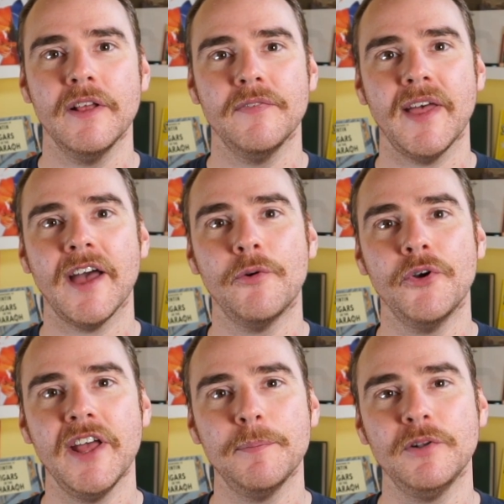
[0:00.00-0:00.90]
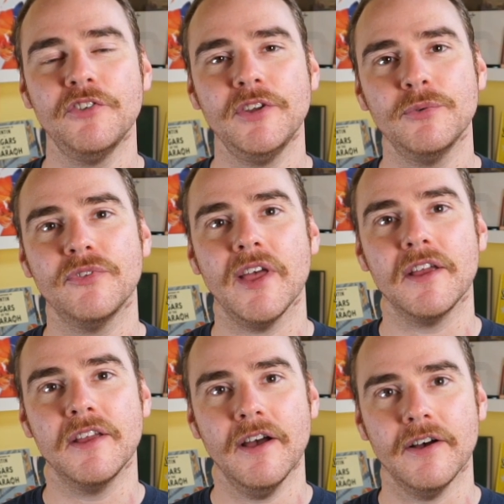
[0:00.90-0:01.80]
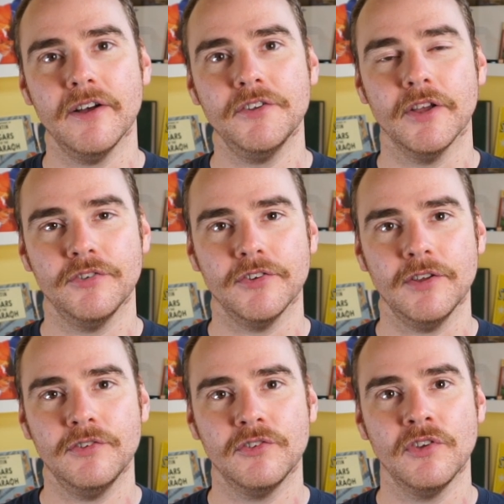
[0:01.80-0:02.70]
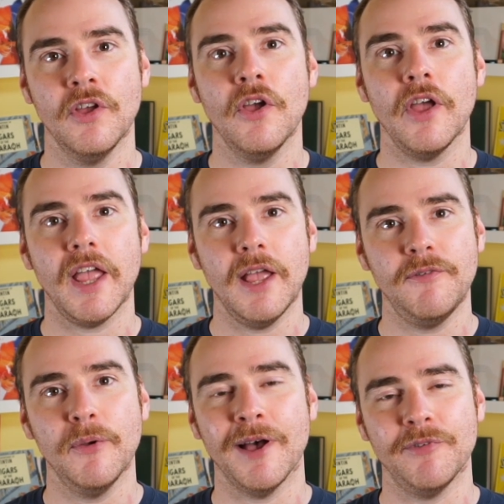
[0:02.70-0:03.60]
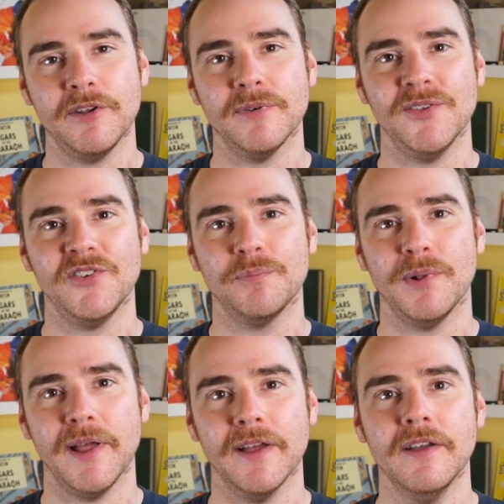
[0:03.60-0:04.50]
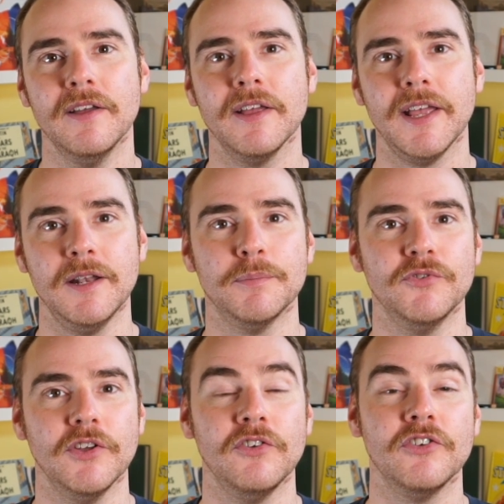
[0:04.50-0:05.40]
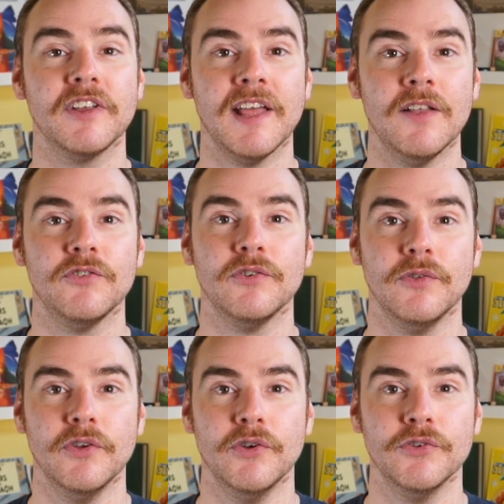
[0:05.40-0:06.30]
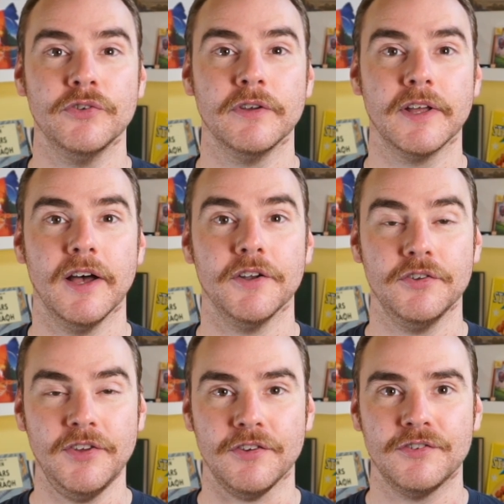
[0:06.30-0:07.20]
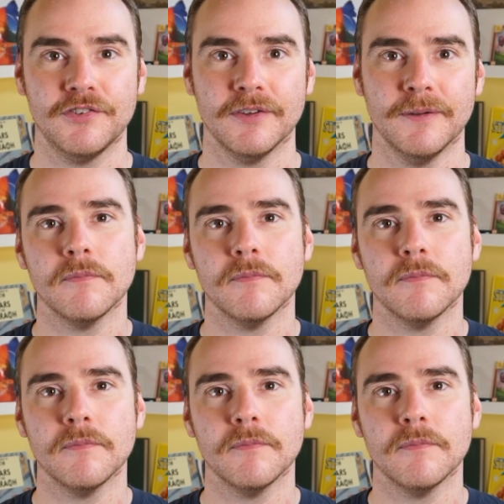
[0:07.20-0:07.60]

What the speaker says: they are unable to use their guard assists if you have a defensive player in position to cancel those guard assists.